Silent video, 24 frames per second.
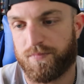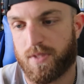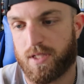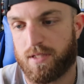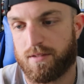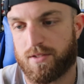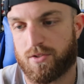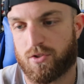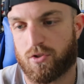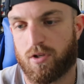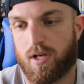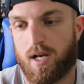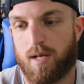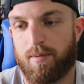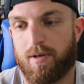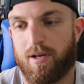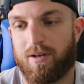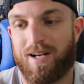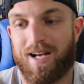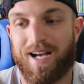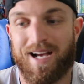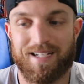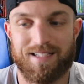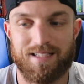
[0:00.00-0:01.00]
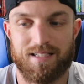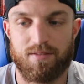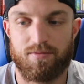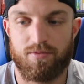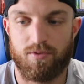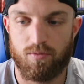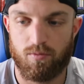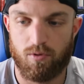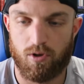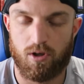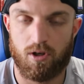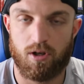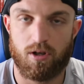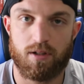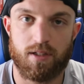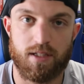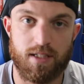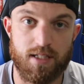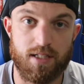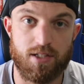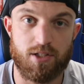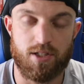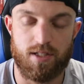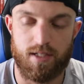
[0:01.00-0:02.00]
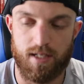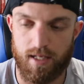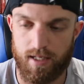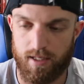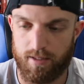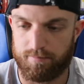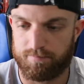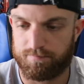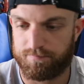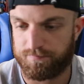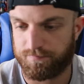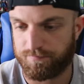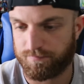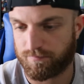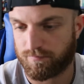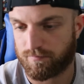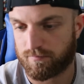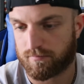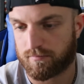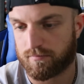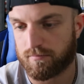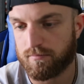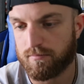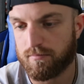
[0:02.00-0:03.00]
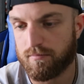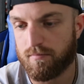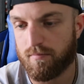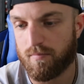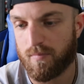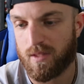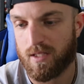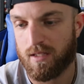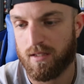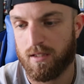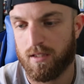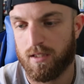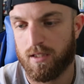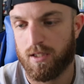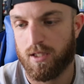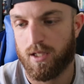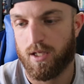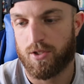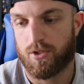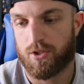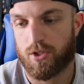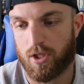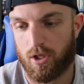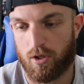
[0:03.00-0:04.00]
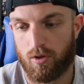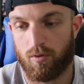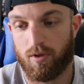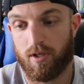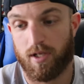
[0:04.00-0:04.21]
Describe how active you are each day. So